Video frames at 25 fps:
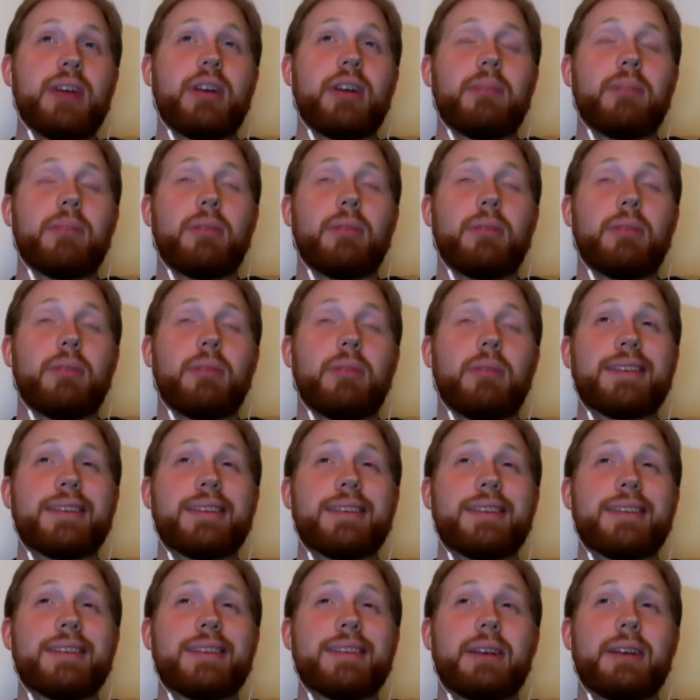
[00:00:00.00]
on plans that
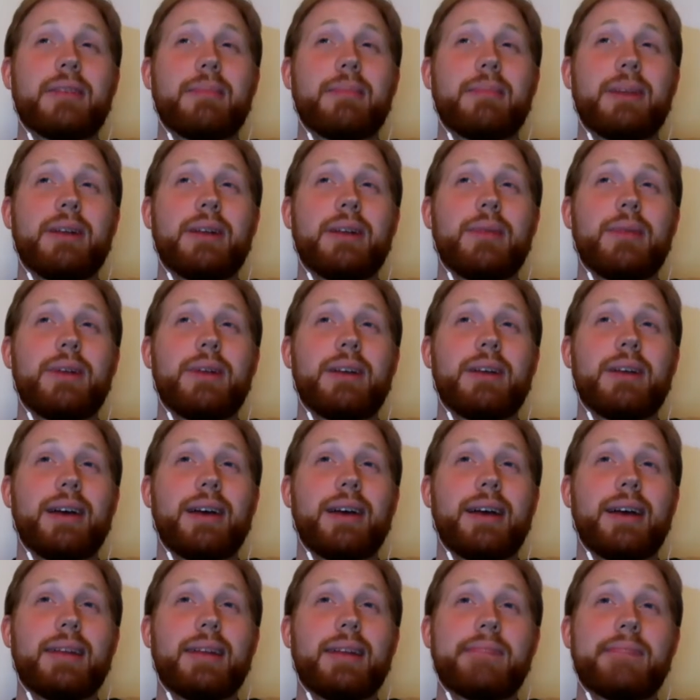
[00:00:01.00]
were made a week
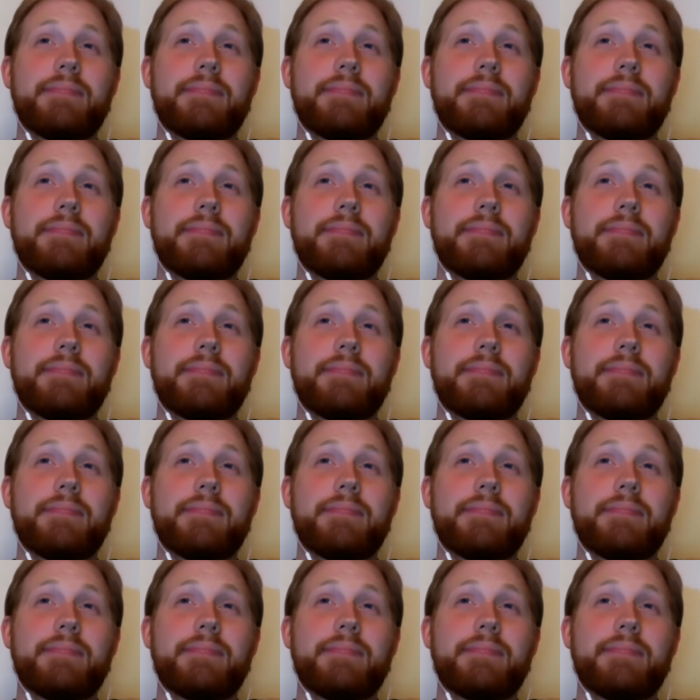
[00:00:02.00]
ahead.